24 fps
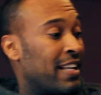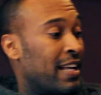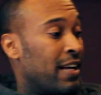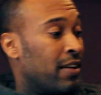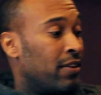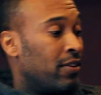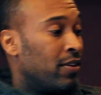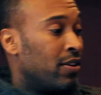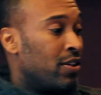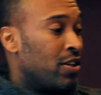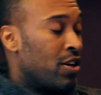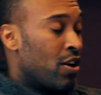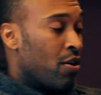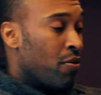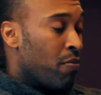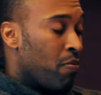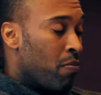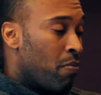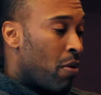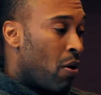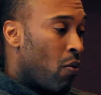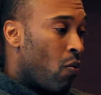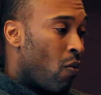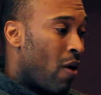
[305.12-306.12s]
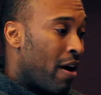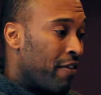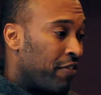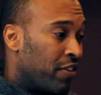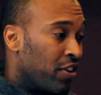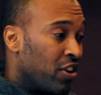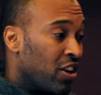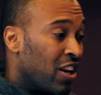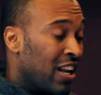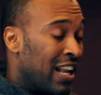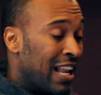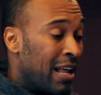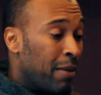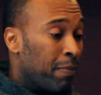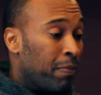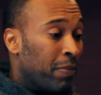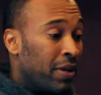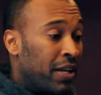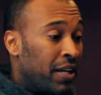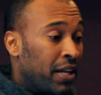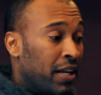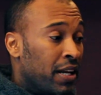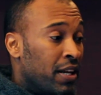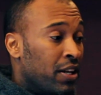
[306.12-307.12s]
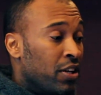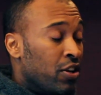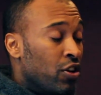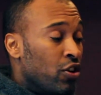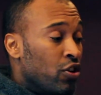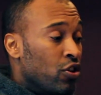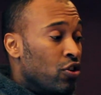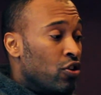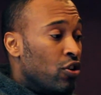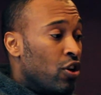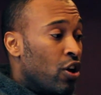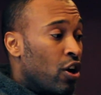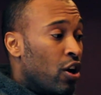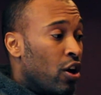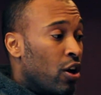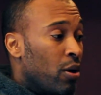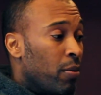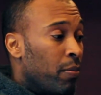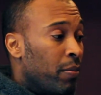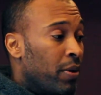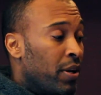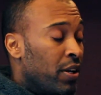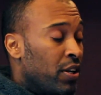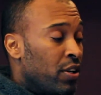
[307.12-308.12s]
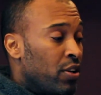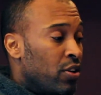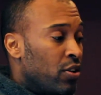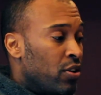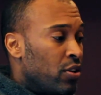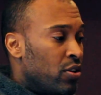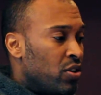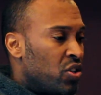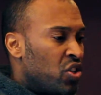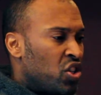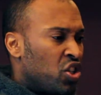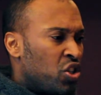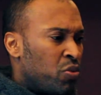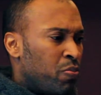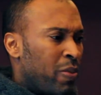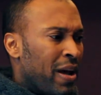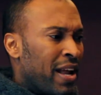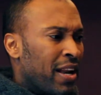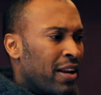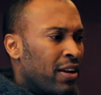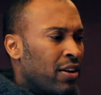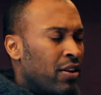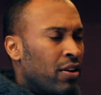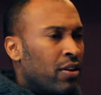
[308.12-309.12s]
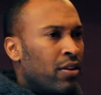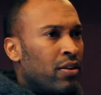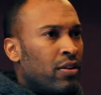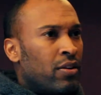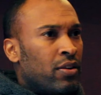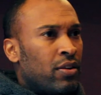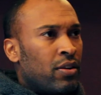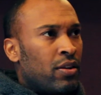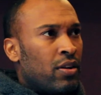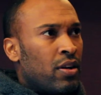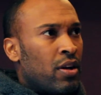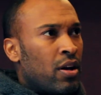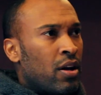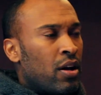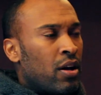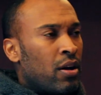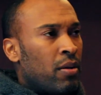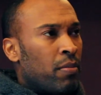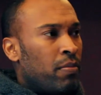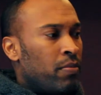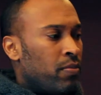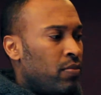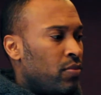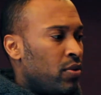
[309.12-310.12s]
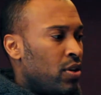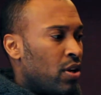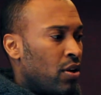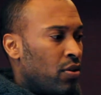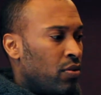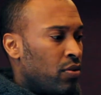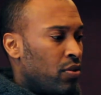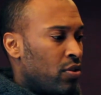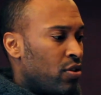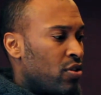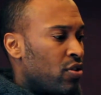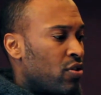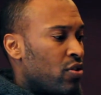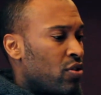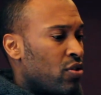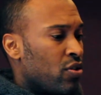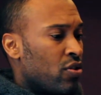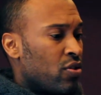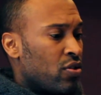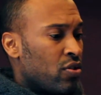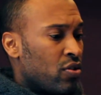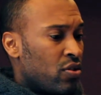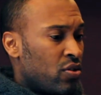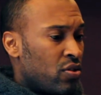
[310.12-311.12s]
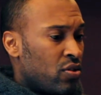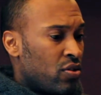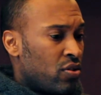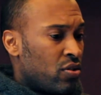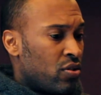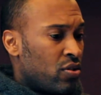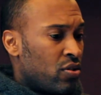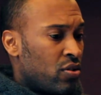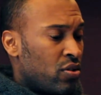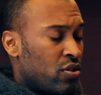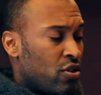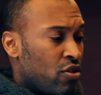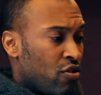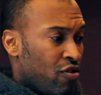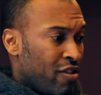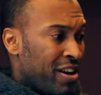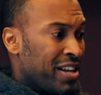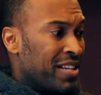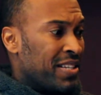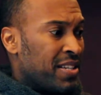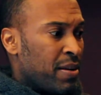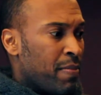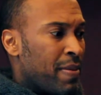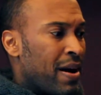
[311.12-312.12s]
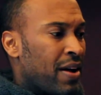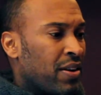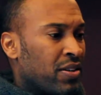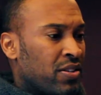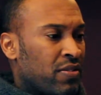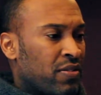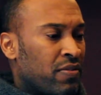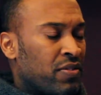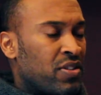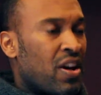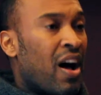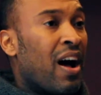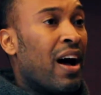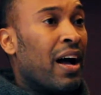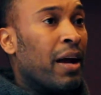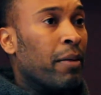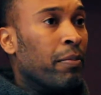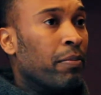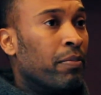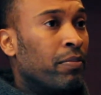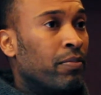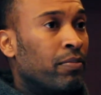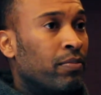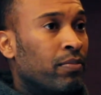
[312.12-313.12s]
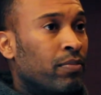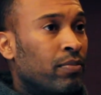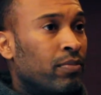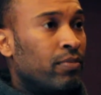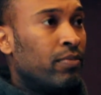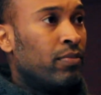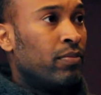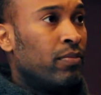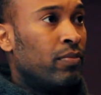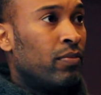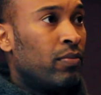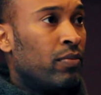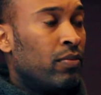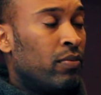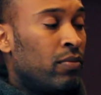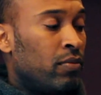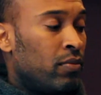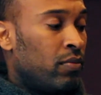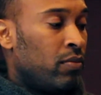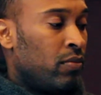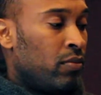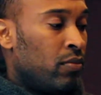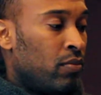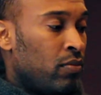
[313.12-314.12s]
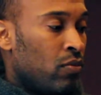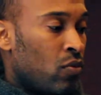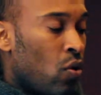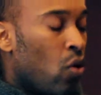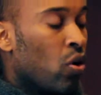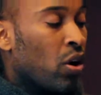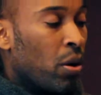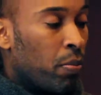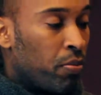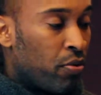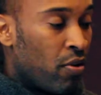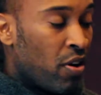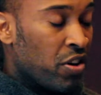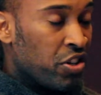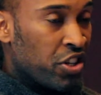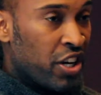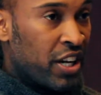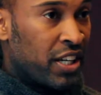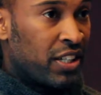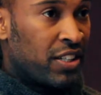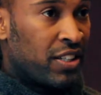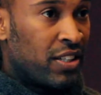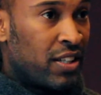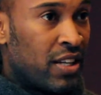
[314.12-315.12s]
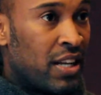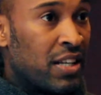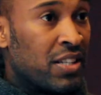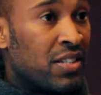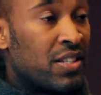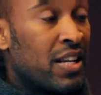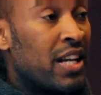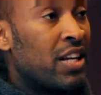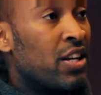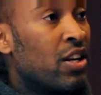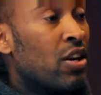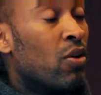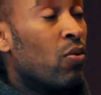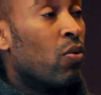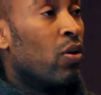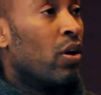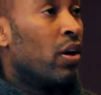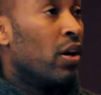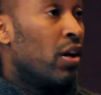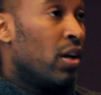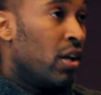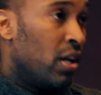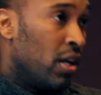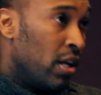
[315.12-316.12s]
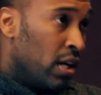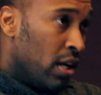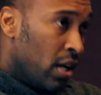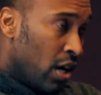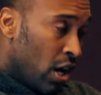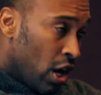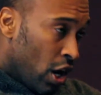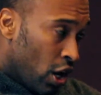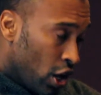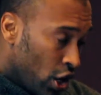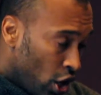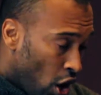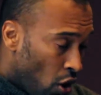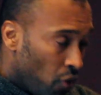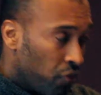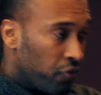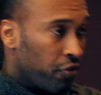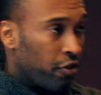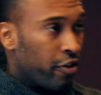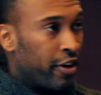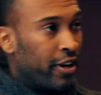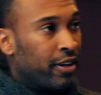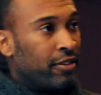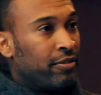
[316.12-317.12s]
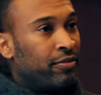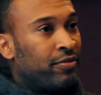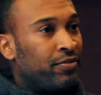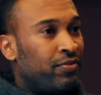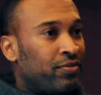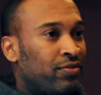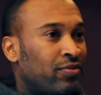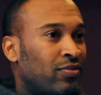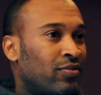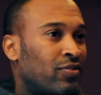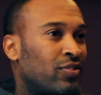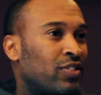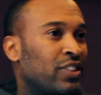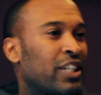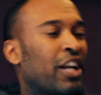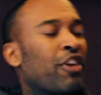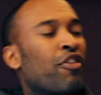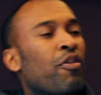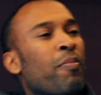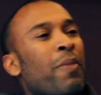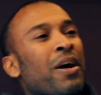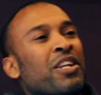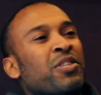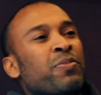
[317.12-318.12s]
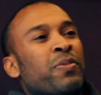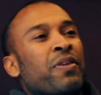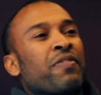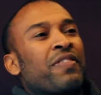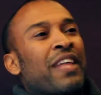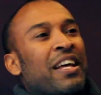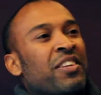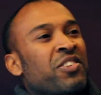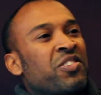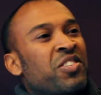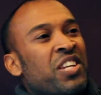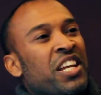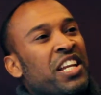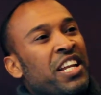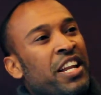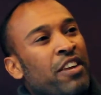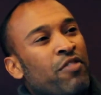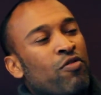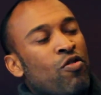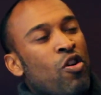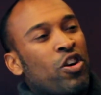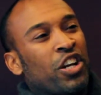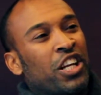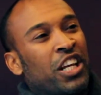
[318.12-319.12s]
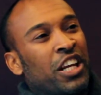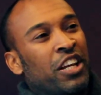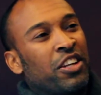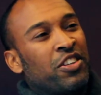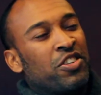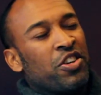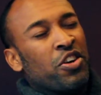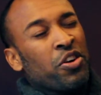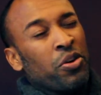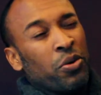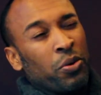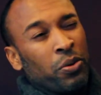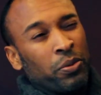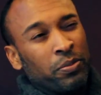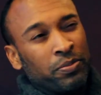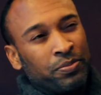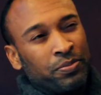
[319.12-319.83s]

that, you know, my wife could let me um, spend, um, you know, crazy amounts of time on a project and say, you know what, go for it. It reminds me of that scene in Rocky II,